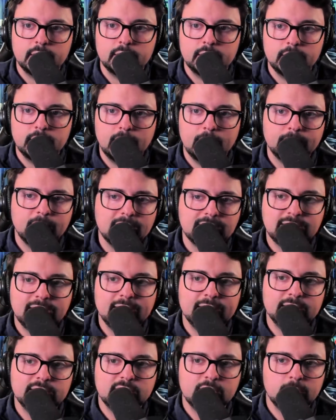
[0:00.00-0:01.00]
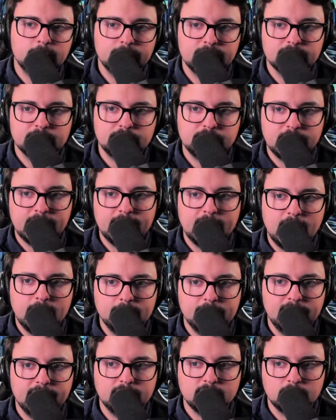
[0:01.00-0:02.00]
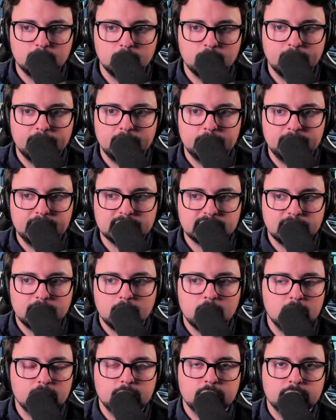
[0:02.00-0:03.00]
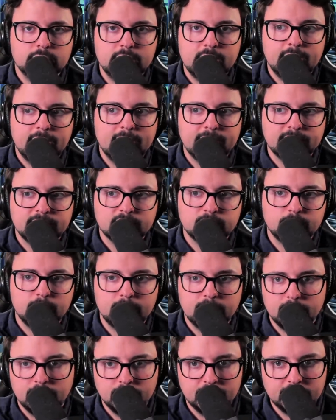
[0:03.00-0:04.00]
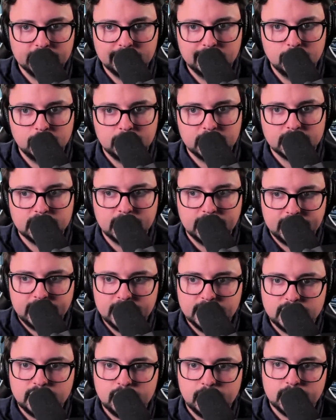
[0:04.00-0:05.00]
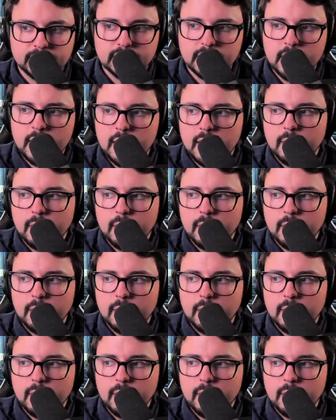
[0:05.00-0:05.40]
I'm not saying he's going to be a Jedi Mandalorian, because there are no Jedi at this point other than Luke and, like, his students.